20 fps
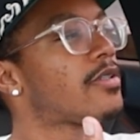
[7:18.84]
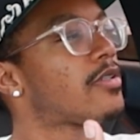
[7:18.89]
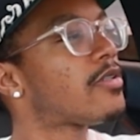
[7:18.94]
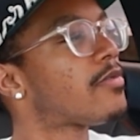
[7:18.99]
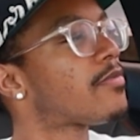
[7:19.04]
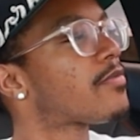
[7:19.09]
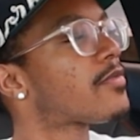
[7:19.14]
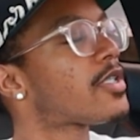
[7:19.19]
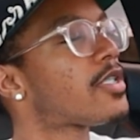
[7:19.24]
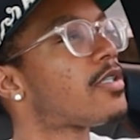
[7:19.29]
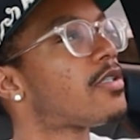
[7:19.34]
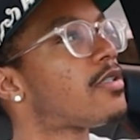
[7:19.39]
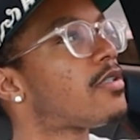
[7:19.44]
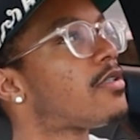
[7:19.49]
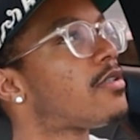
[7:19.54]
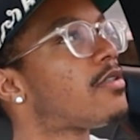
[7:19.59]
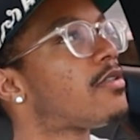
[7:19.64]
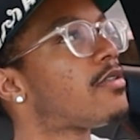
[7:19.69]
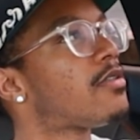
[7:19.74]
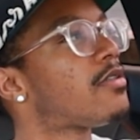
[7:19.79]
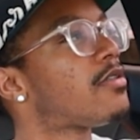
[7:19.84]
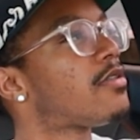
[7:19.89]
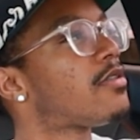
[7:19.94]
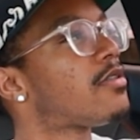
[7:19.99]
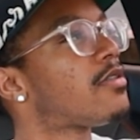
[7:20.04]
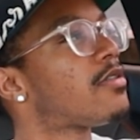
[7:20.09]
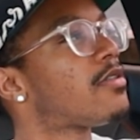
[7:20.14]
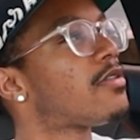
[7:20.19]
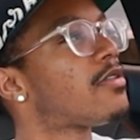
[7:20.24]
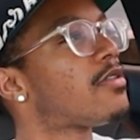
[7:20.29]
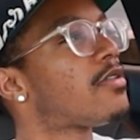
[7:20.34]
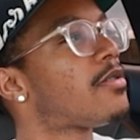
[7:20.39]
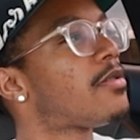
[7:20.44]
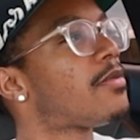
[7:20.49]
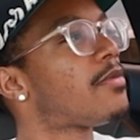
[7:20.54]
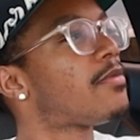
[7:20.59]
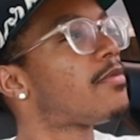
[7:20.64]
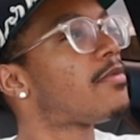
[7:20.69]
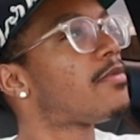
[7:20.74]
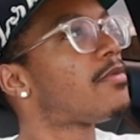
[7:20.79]

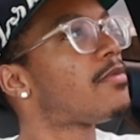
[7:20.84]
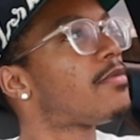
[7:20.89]
[no speech]